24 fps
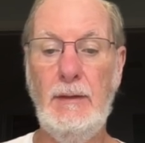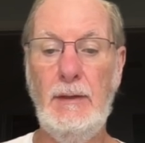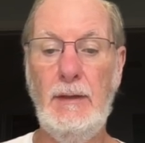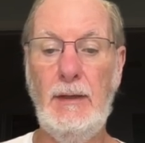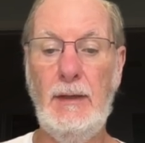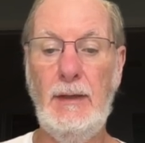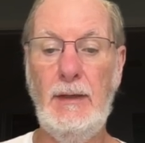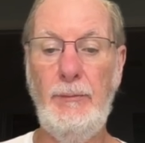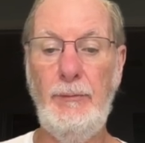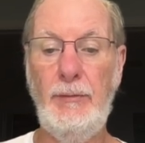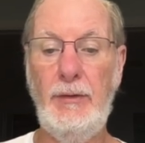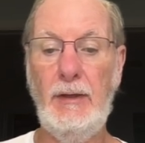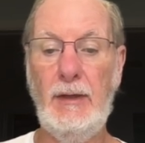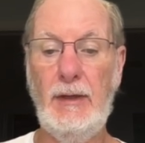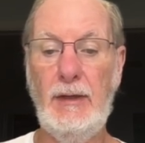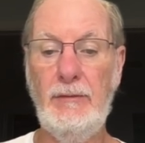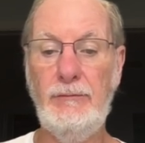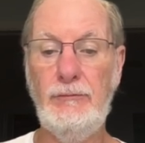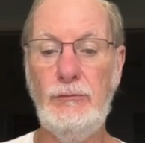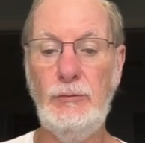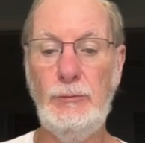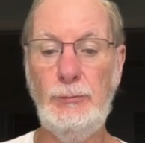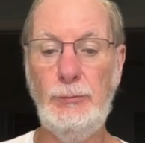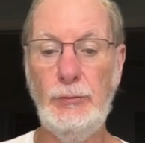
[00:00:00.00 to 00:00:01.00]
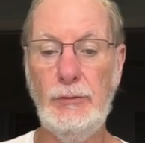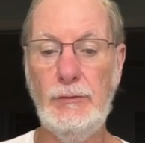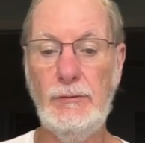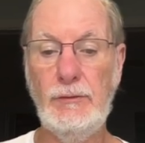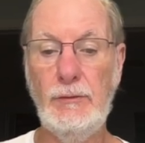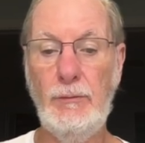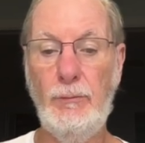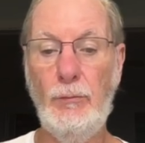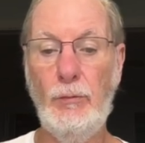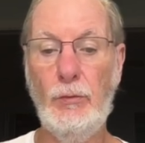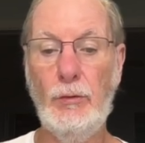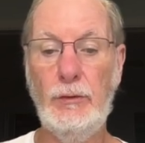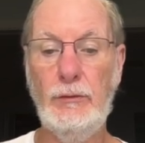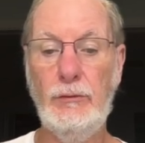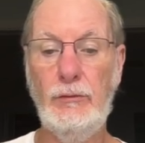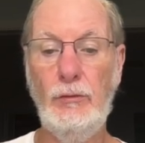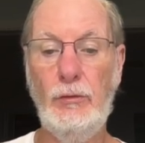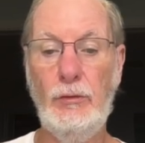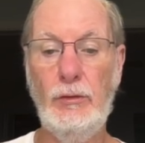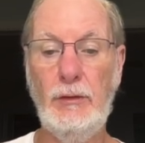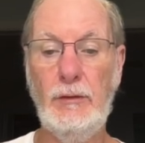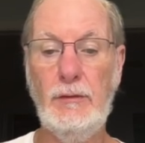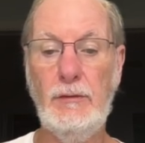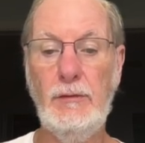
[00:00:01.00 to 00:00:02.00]
I may have to put more
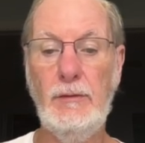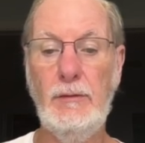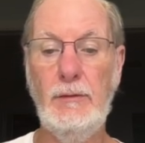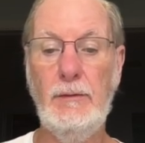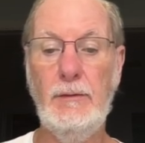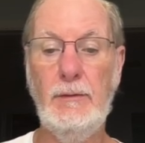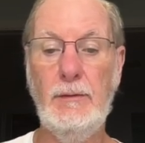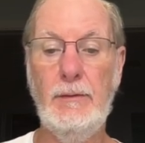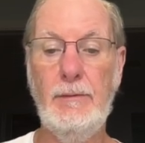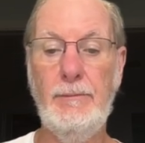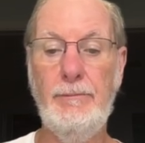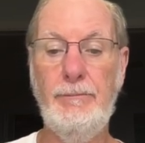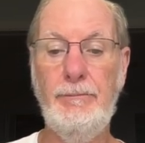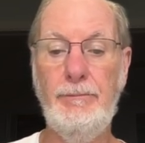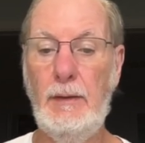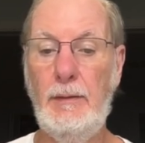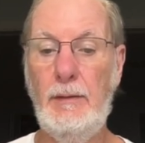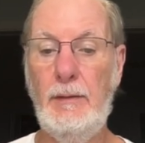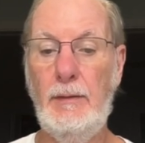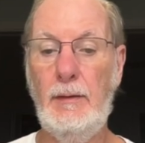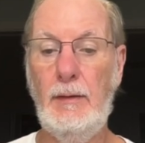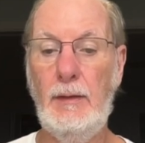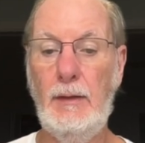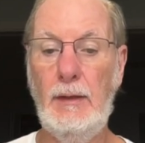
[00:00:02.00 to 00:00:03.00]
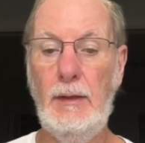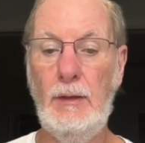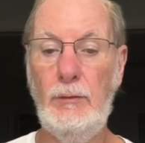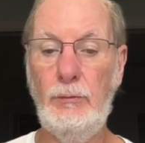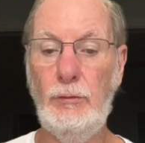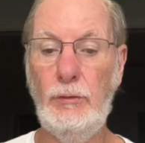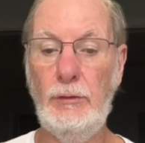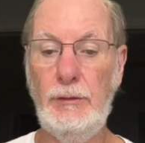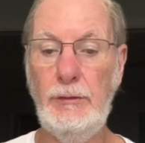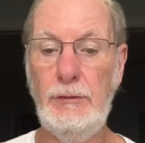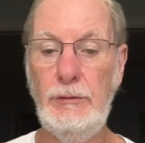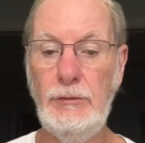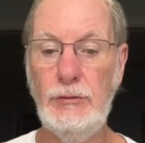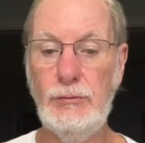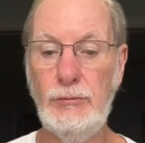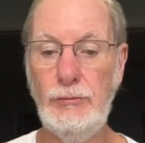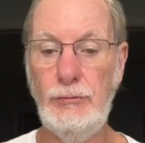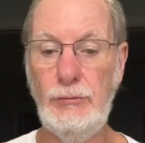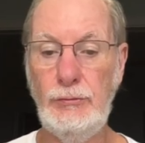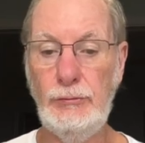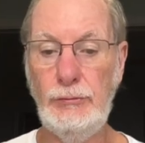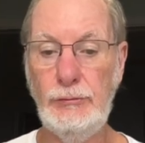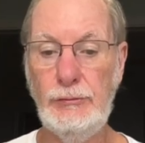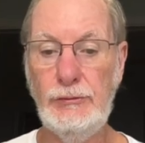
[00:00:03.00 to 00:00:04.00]
torque. I will
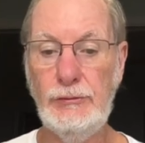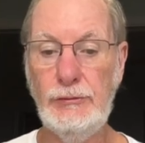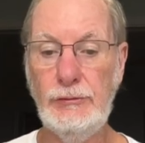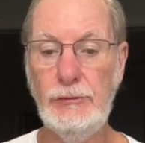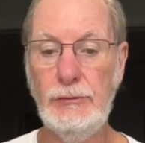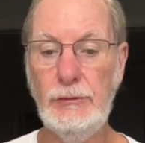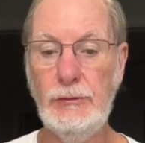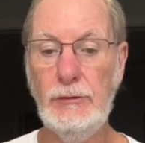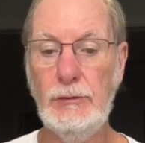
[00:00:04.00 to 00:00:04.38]
introduce